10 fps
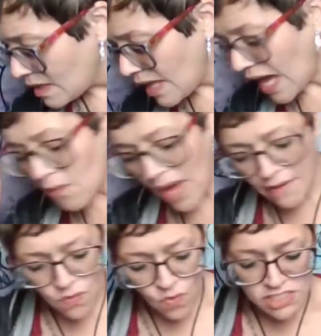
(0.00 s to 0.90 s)

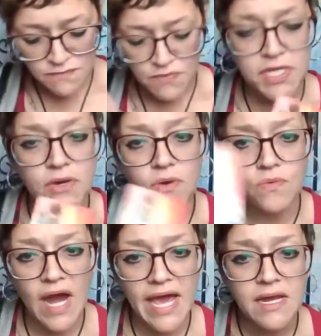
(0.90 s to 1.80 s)
However works for you,
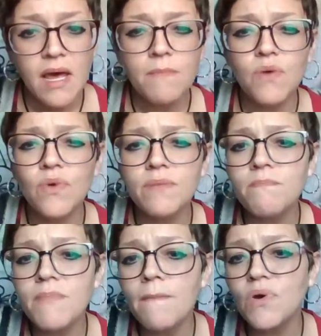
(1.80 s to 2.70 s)
right? But
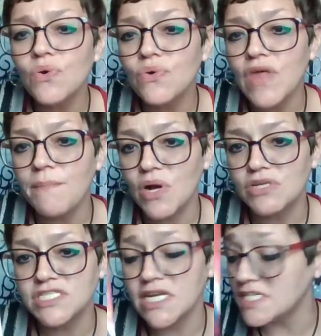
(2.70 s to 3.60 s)
remember who that
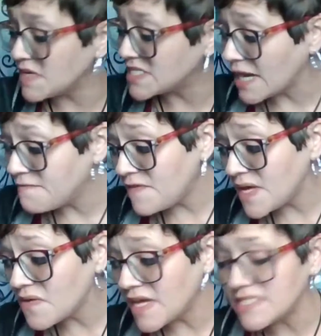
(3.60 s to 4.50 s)
person is because I
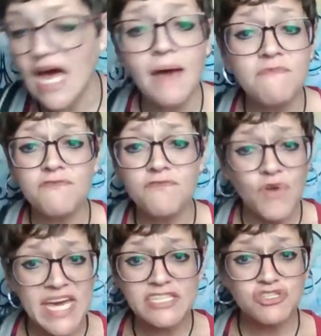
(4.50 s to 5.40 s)
feel this. I'm
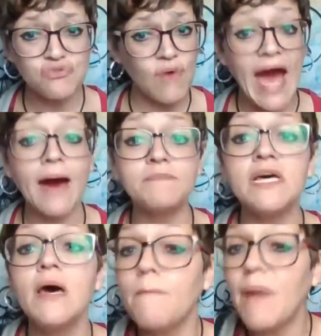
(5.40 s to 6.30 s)
freaking trapped
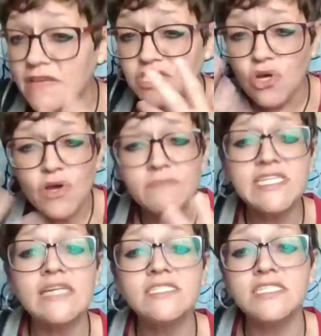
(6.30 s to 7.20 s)
by the
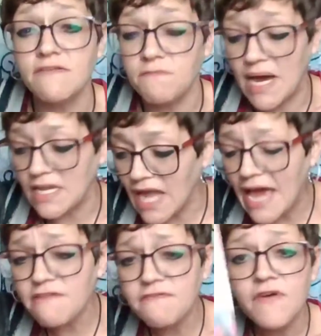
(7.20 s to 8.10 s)
circumstances of my
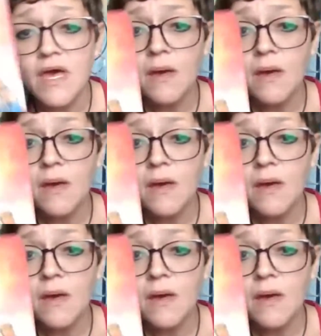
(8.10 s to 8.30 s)
life.